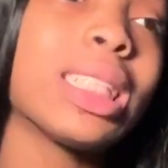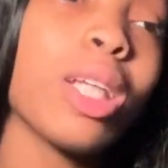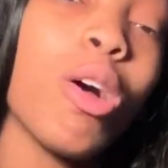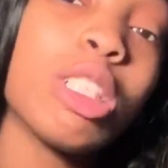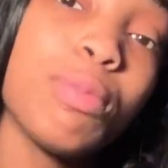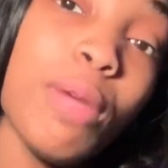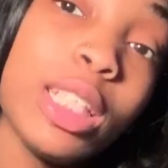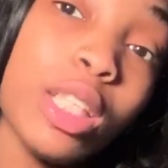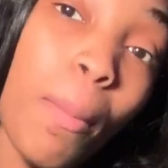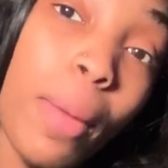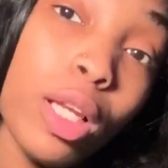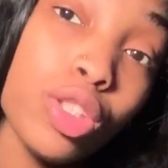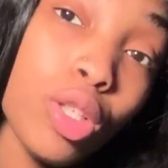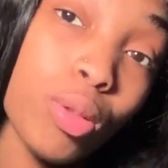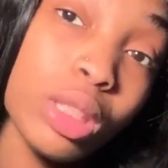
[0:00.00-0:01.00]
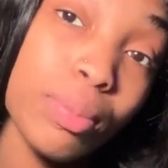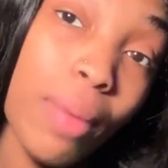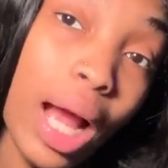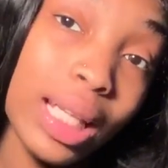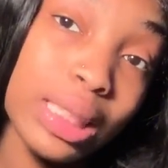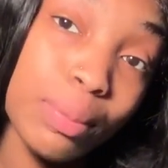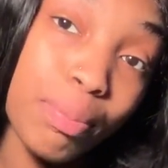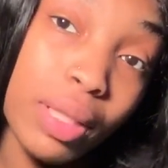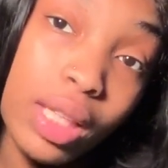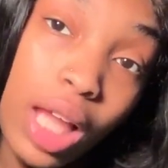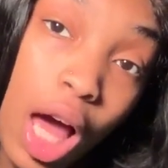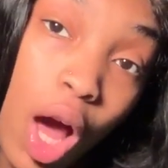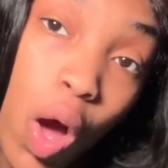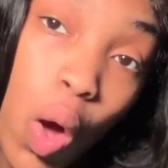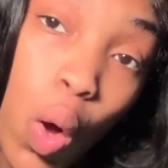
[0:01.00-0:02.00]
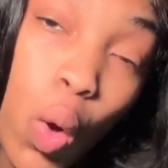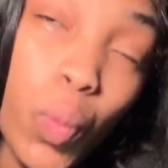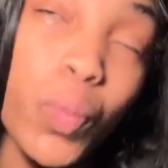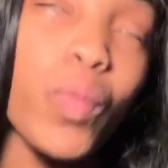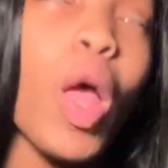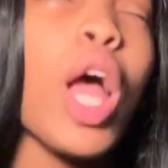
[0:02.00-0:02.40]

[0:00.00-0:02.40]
social media is gonna be in the description box below,